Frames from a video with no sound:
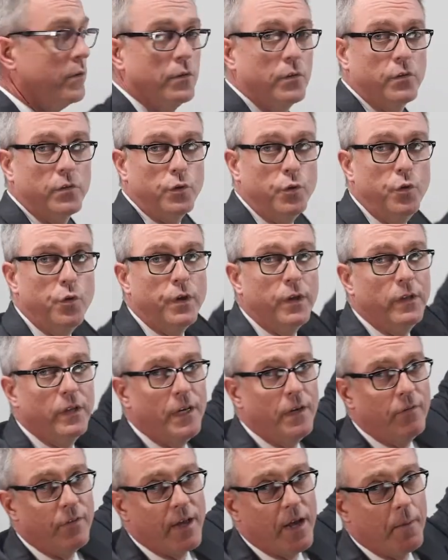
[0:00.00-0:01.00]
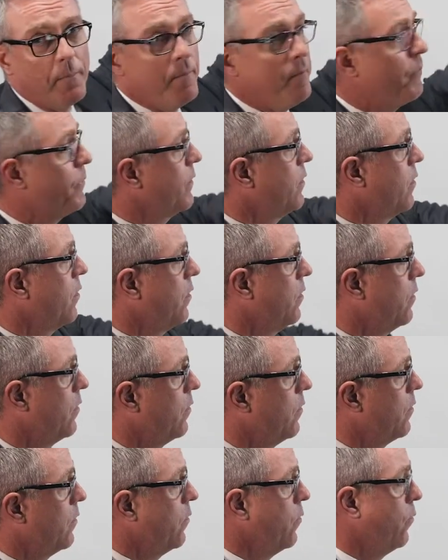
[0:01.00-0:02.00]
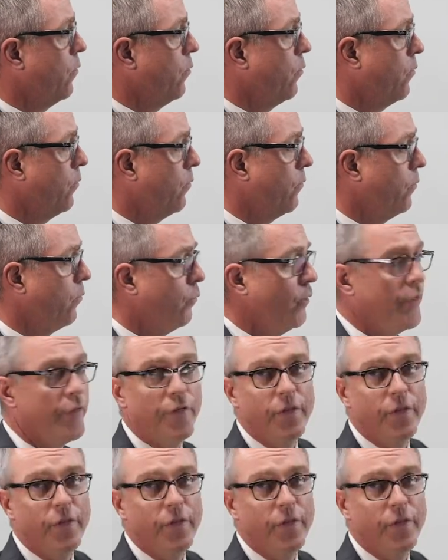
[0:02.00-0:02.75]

So you can leave them with